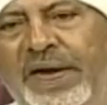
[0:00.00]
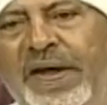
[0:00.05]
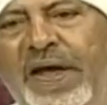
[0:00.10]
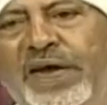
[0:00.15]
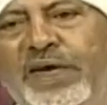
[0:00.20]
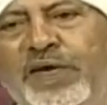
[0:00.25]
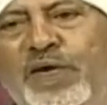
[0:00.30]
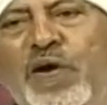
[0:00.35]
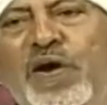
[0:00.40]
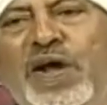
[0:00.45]

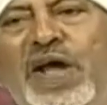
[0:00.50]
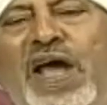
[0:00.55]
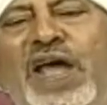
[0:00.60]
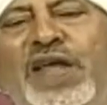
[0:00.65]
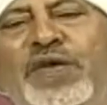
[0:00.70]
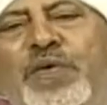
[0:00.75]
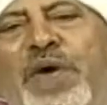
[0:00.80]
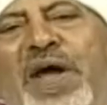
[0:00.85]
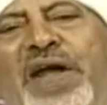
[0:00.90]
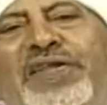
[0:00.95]
as long
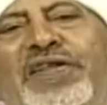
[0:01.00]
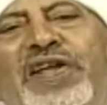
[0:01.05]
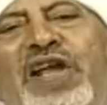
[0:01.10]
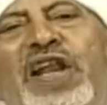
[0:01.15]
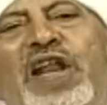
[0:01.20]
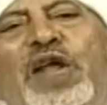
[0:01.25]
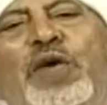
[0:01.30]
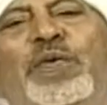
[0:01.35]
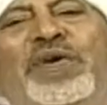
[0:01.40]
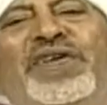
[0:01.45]
as we are
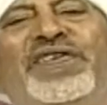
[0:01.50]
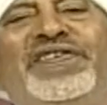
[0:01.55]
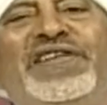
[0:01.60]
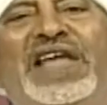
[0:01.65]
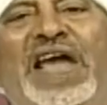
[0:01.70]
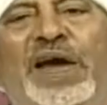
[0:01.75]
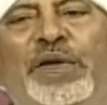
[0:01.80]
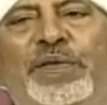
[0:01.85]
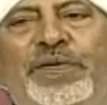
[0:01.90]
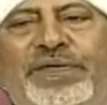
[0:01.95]
dealing with
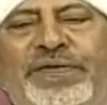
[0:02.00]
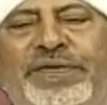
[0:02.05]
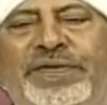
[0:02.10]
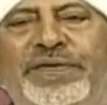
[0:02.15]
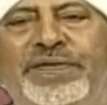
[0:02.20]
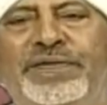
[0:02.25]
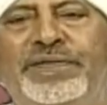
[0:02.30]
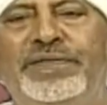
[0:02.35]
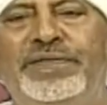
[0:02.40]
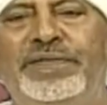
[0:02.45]

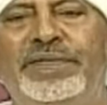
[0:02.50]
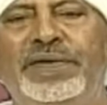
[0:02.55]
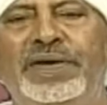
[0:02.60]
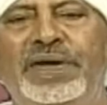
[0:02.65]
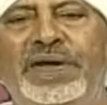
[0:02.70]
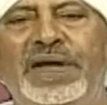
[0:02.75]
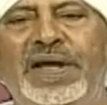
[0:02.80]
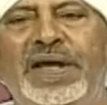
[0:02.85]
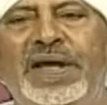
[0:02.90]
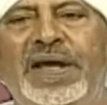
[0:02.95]
sounds,
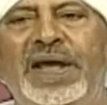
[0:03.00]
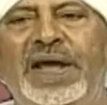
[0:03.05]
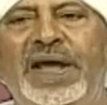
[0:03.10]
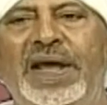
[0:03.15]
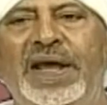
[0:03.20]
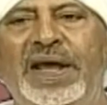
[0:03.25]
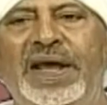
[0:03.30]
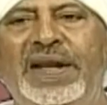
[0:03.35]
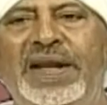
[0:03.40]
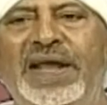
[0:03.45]

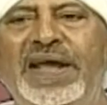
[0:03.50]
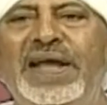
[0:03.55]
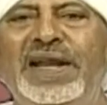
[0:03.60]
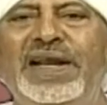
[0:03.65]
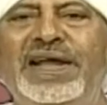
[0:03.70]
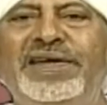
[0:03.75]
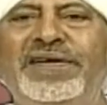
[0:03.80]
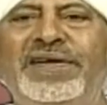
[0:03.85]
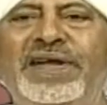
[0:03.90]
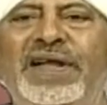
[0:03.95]
in
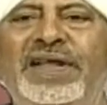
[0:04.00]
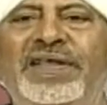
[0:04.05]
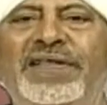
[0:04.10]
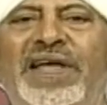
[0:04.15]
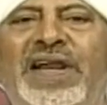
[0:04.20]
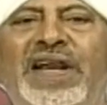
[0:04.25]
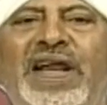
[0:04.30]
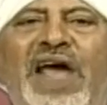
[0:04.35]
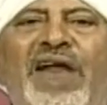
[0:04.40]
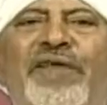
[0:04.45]
English
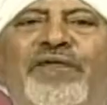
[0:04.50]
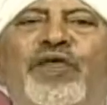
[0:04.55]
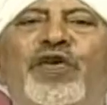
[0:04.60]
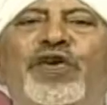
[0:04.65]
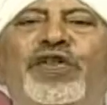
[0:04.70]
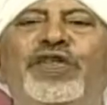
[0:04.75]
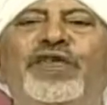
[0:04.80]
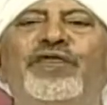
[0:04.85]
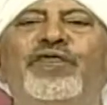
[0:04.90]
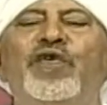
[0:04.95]
there are
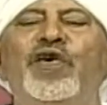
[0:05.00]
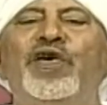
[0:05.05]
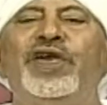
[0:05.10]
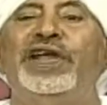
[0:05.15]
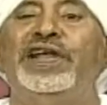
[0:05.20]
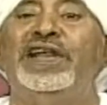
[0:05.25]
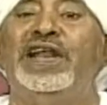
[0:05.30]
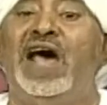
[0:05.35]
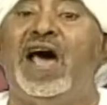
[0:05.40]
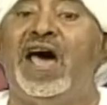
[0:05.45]

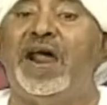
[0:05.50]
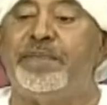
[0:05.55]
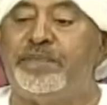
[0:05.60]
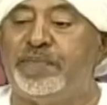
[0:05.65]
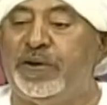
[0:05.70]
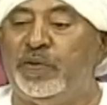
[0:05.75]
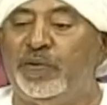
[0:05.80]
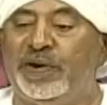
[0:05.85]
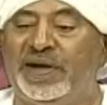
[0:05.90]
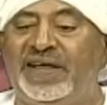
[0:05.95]
44, in
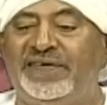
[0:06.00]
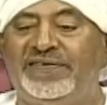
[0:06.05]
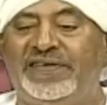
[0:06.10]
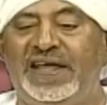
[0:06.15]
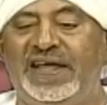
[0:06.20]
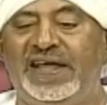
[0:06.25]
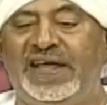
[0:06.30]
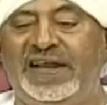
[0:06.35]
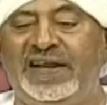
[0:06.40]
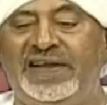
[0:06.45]
RP, when I
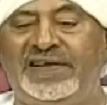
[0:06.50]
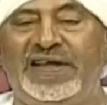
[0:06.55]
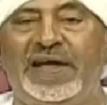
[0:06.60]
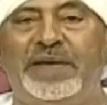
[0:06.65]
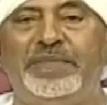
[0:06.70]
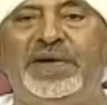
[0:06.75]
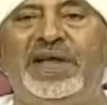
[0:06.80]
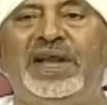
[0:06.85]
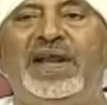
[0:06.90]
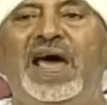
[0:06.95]
say English
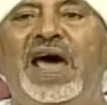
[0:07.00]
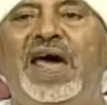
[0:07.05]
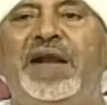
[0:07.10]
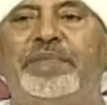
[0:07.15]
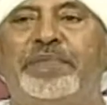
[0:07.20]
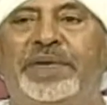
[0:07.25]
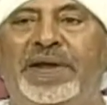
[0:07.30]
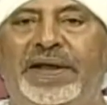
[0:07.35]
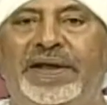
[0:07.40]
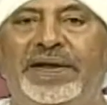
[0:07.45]
I mean
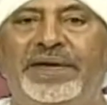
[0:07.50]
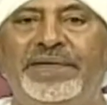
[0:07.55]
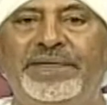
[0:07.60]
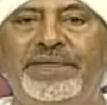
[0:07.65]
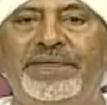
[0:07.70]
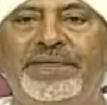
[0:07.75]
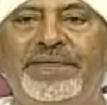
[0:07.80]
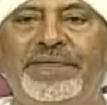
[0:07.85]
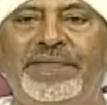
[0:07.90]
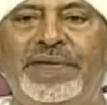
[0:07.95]
RP.
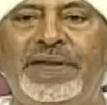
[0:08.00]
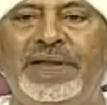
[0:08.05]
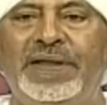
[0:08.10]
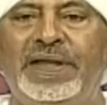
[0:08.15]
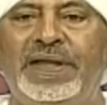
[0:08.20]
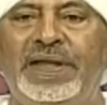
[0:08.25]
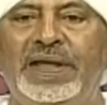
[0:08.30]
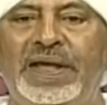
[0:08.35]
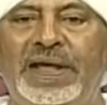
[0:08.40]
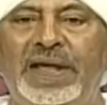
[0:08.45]

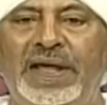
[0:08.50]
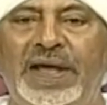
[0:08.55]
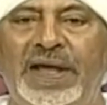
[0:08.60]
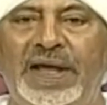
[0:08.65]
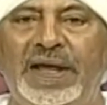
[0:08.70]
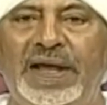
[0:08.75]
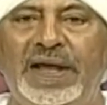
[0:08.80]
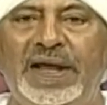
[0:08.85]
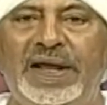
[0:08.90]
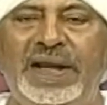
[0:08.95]

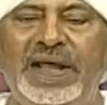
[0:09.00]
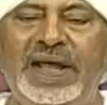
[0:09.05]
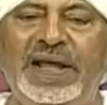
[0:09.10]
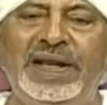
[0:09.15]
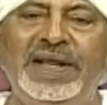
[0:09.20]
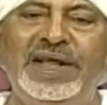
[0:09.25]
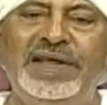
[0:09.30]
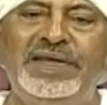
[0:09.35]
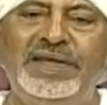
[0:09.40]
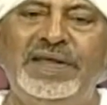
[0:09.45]
In
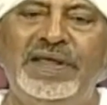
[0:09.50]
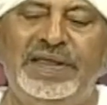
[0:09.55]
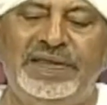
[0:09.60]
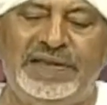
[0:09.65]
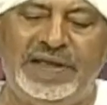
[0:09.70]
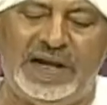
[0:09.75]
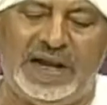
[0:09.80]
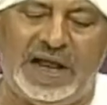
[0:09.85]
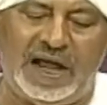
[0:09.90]
English there